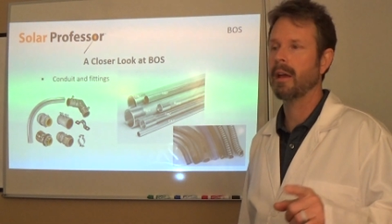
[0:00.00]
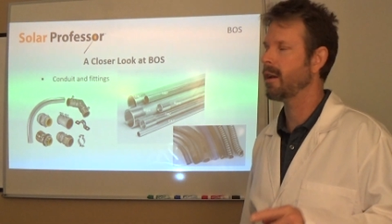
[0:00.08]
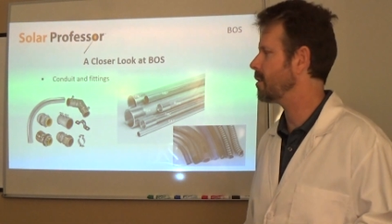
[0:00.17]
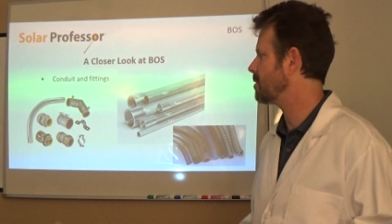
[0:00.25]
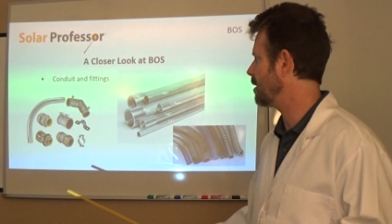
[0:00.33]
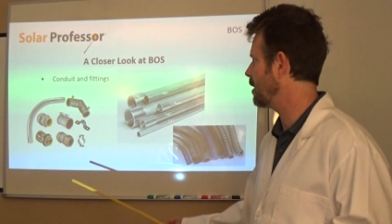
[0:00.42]
And,
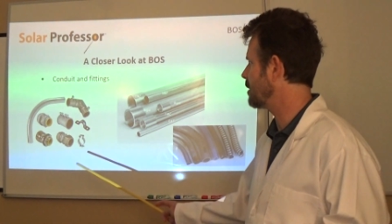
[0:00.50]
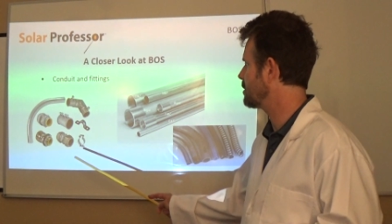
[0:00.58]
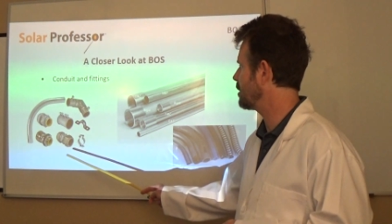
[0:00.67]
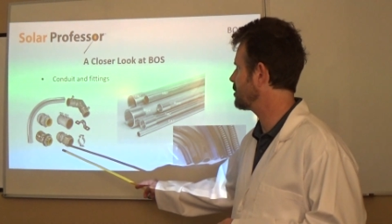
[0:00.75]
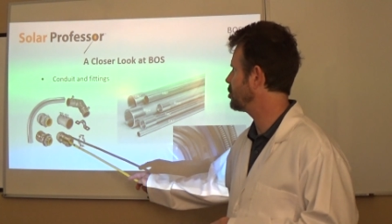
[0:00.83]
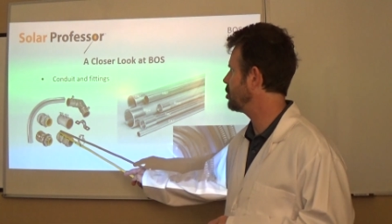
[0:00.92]
it's, and it
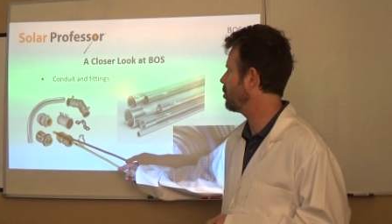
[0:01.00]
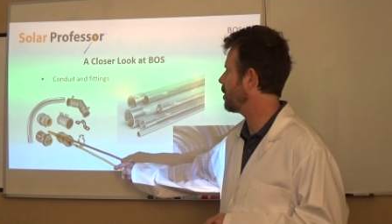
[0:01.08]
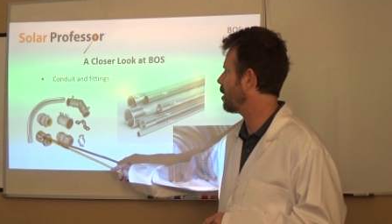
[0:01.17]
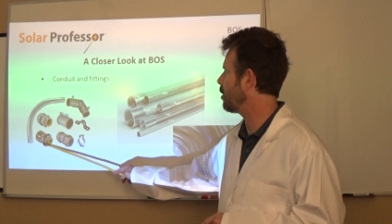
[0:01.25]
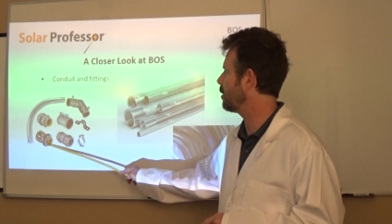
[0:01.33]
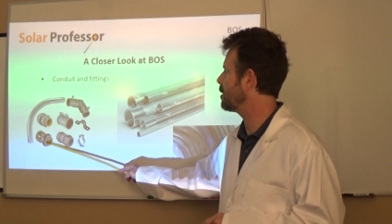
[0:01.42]
says
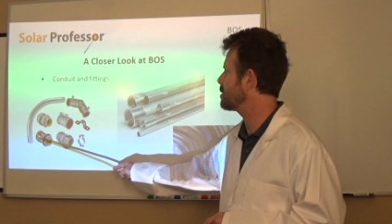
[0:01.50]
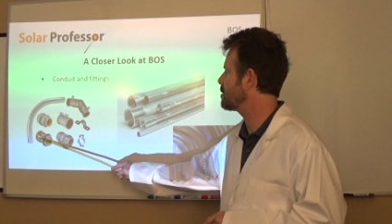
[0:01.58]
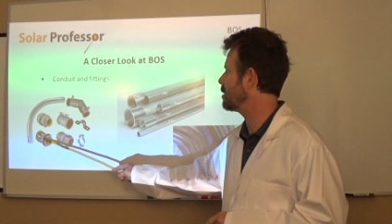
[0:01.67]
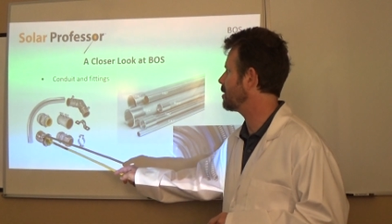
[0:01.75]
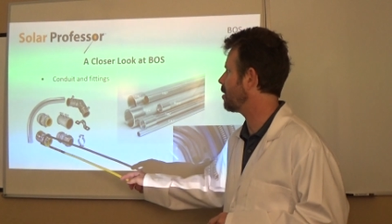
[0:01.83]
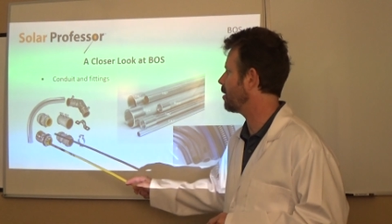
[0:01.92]
UL
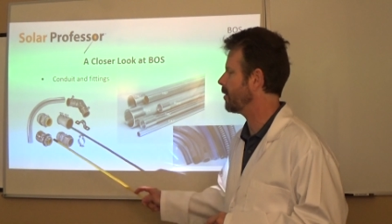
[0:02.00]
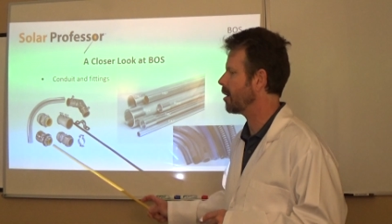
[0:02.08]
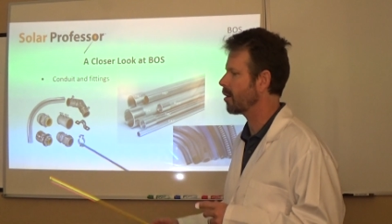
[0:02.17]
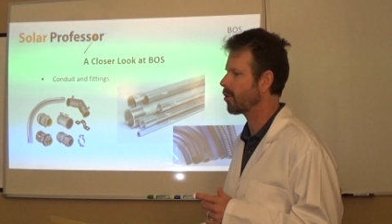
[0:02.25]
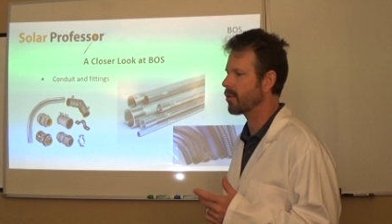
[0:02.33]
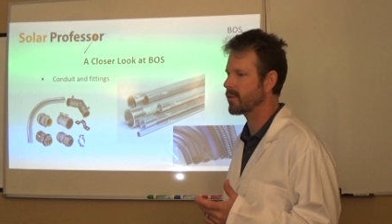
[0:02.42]
listed on
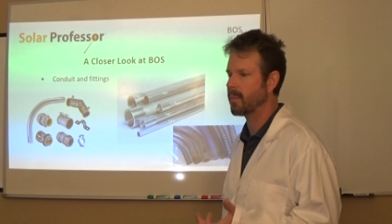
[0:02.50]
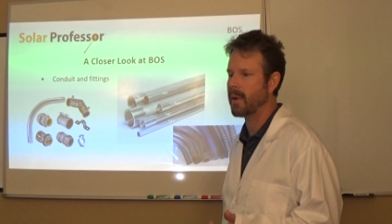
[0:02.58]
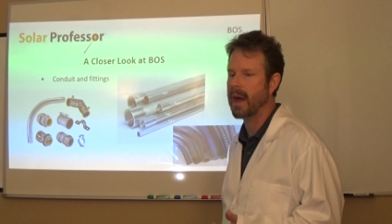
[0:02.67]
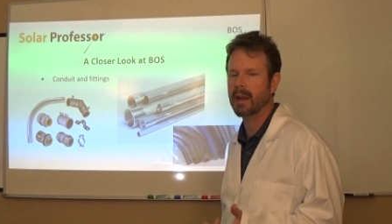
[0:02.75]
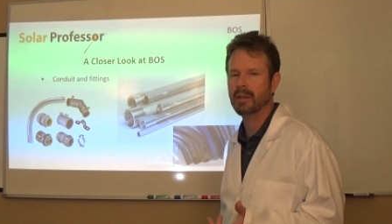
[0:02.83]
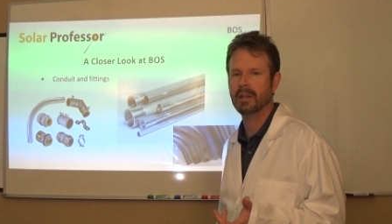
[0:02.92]
there, and of course the
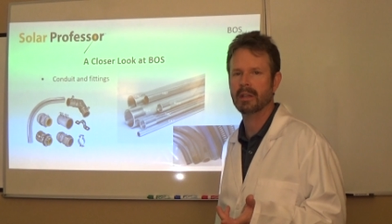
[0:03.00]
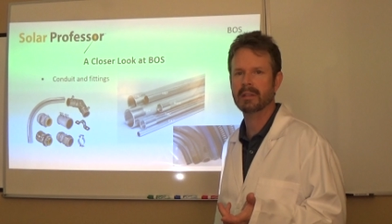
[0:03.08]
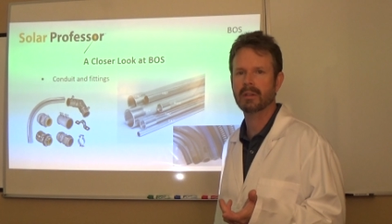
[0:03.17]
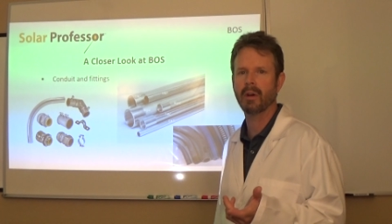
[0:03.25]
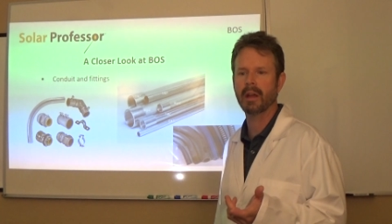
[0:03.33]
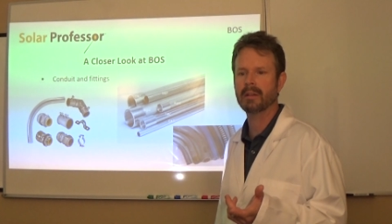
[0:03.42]
packaging
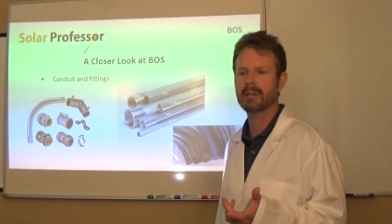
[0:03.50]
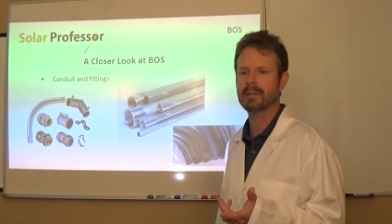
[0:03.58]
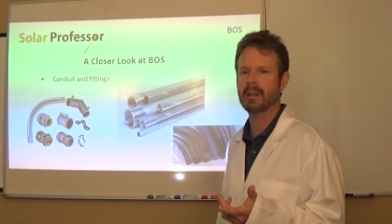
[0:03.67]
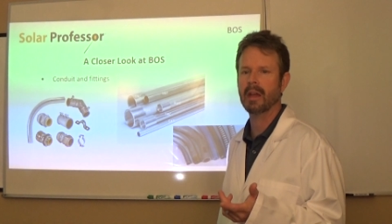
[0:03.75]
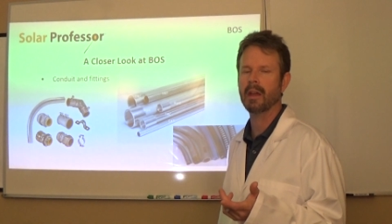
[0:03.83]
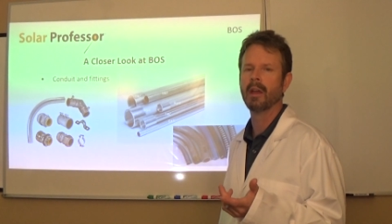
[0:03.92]
is going to
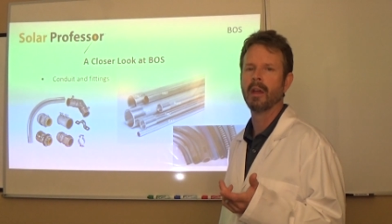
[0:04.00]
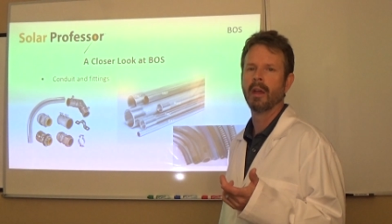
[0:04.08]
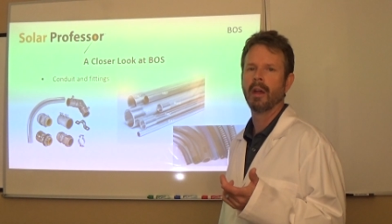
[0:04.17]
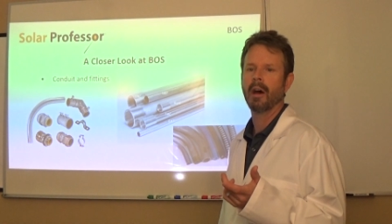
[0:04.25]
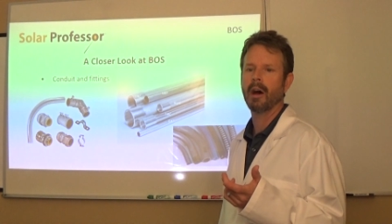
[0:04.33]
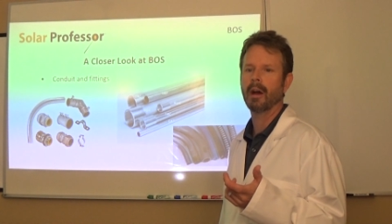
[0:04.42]
say
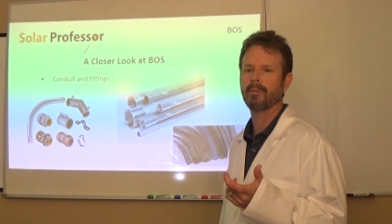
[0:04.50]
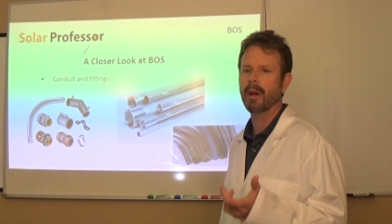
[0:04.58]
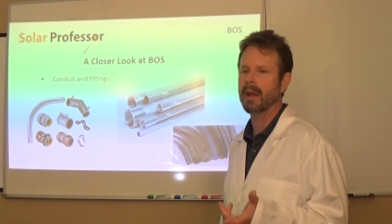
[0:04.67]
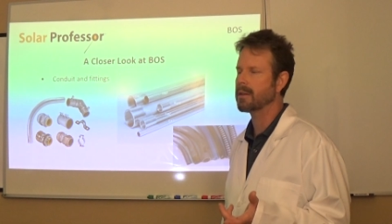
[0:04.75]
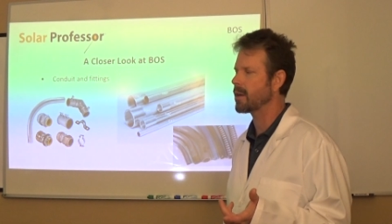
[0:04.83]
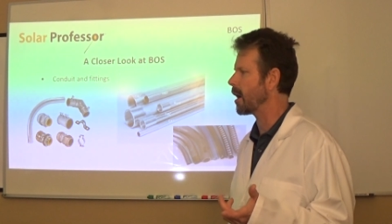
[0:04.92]
uh,
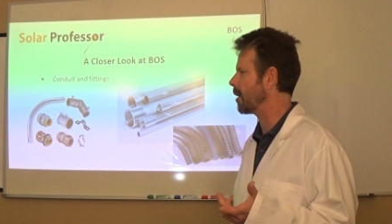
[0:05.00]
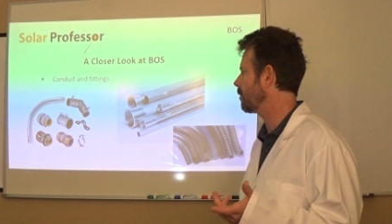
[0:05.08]
rain tight,